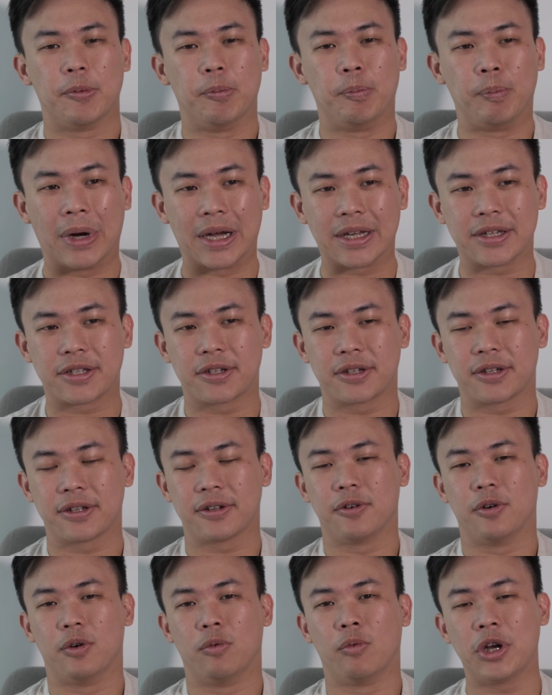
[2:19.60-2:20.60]
but
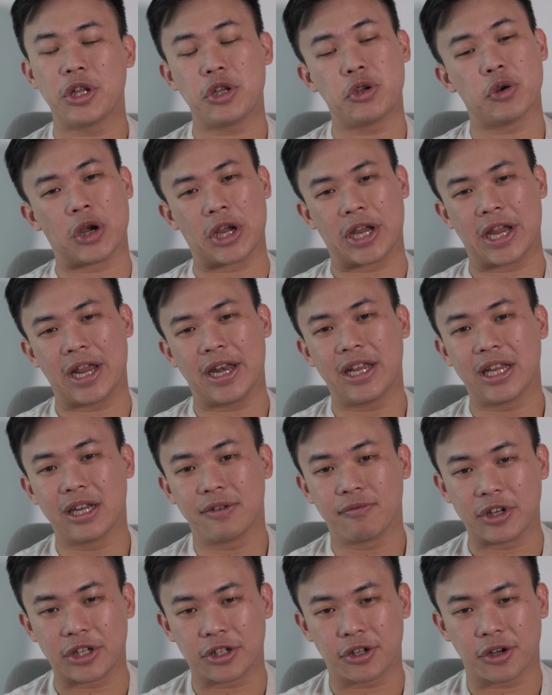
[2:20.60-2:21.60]
what you're getting
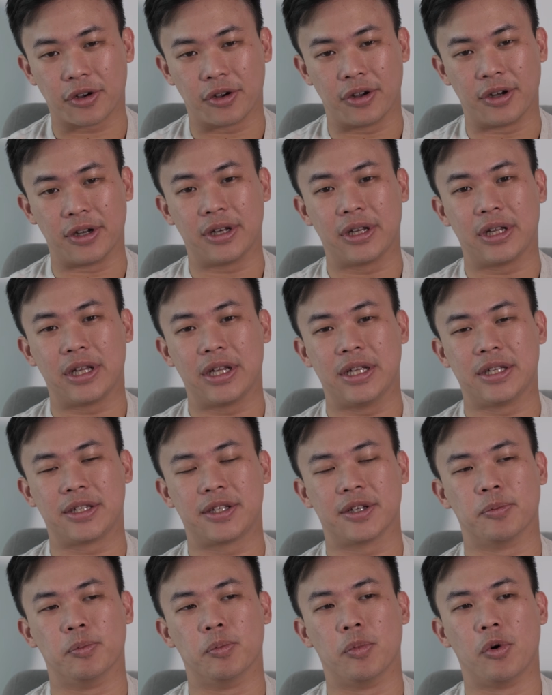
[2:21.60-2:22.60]
in return is
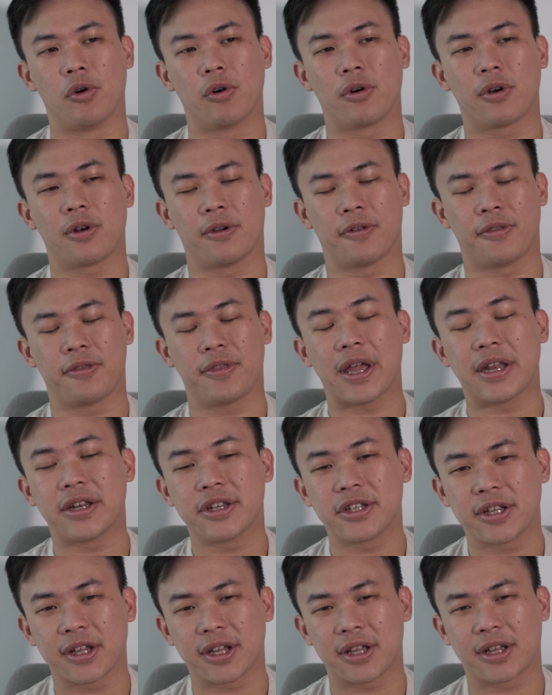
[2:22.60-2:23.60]
a more
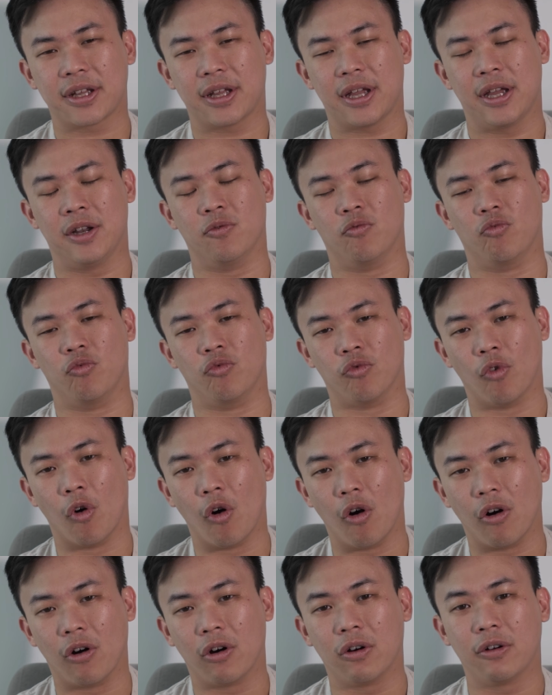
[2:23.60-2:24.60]
authentic and
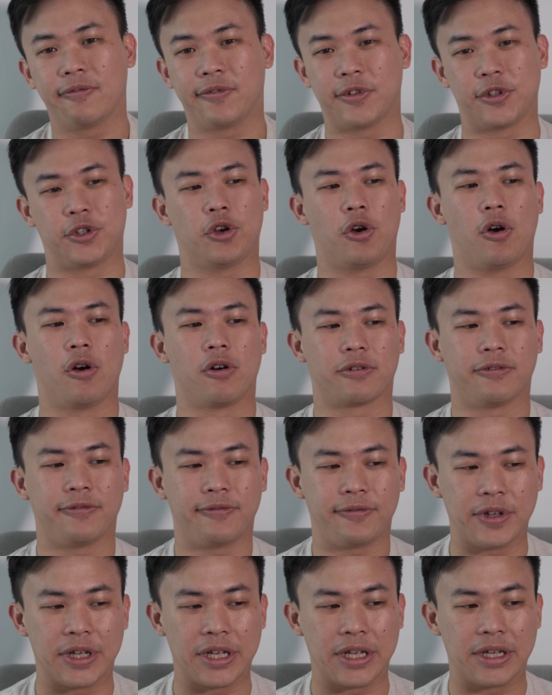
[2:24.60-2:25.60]
raw
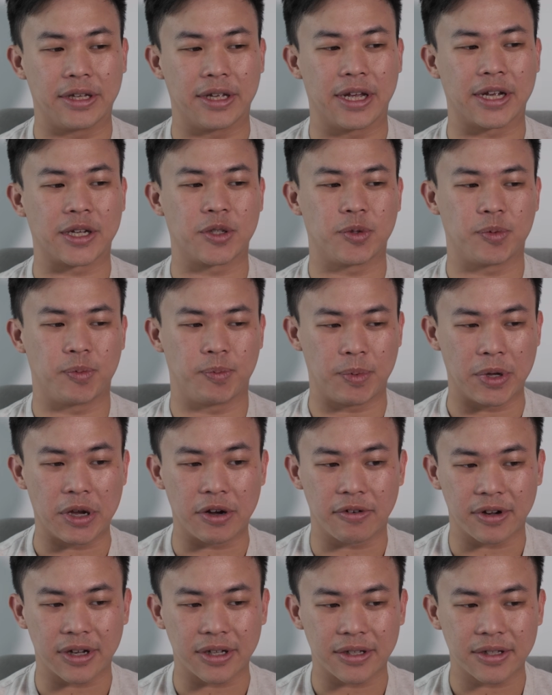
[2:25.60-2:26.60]
photography
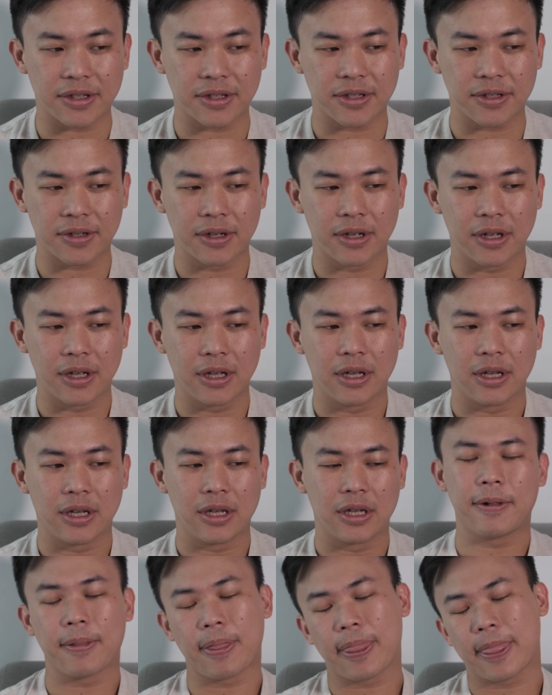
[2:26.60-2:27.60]
experience.
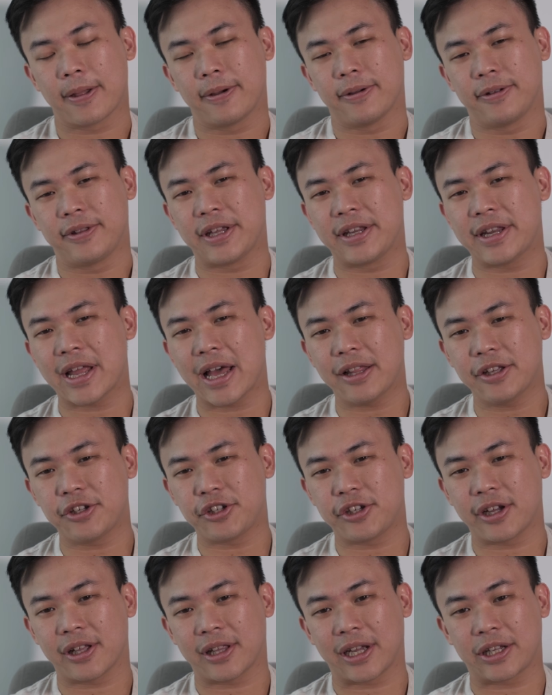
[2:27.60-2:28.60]
The
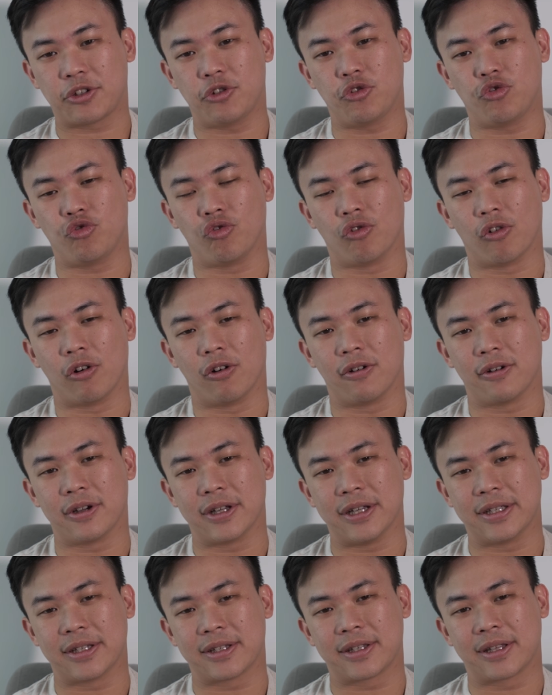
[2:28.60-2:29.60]
analogy I like to draw
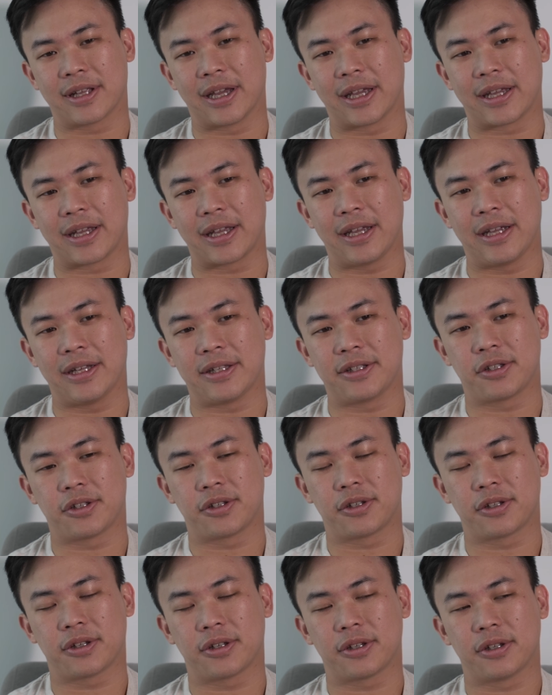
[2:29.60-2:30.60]
is like
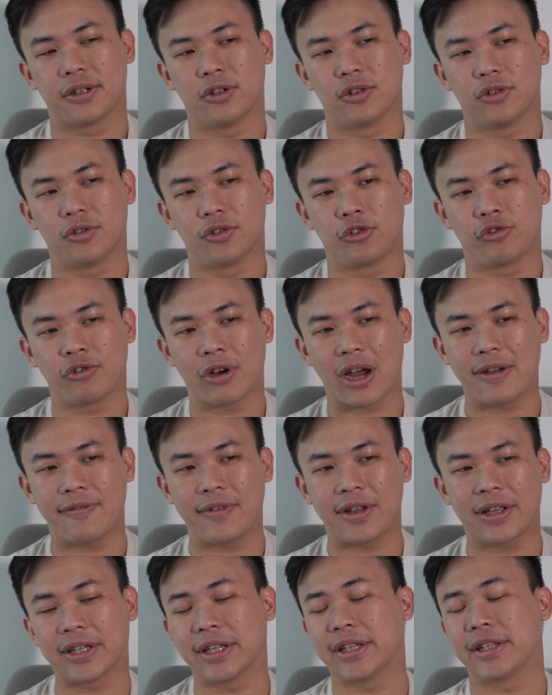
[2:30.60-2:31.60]
it's
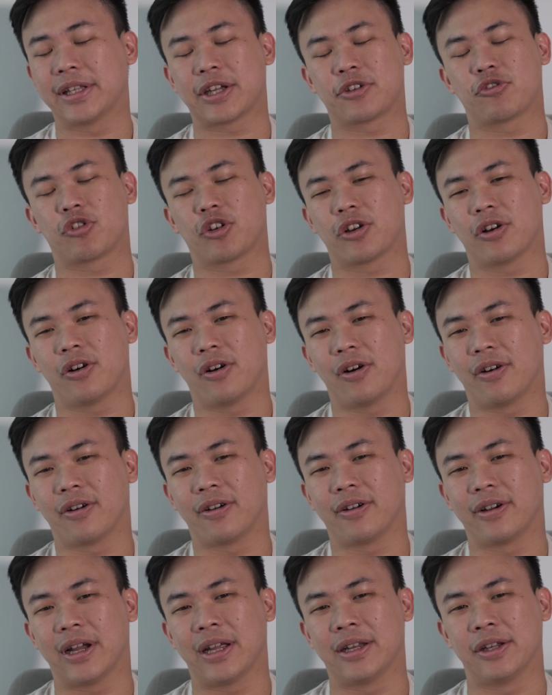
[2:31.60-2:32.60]
driving an electric
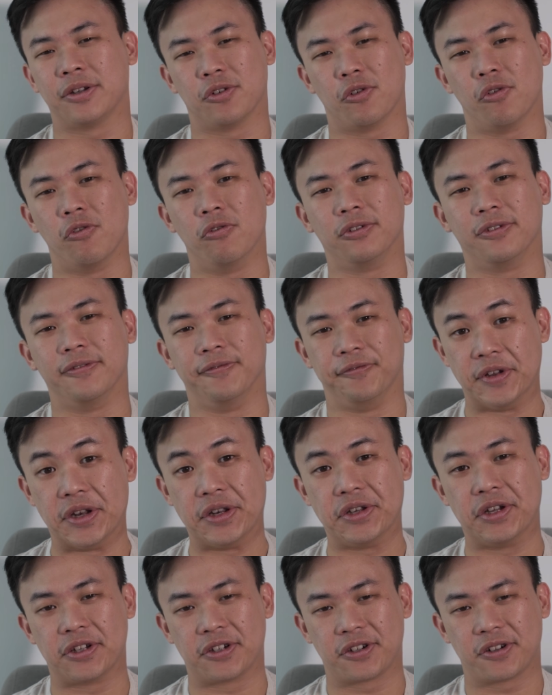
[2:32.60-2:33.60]
car and an old
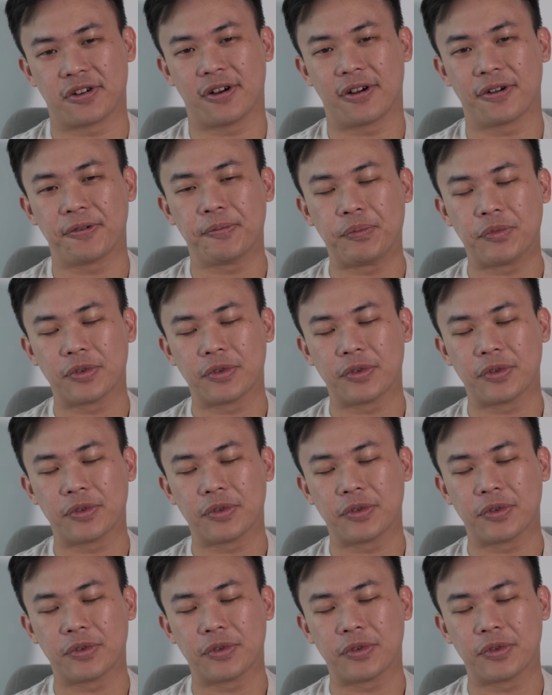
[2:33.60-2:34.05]
vintage car.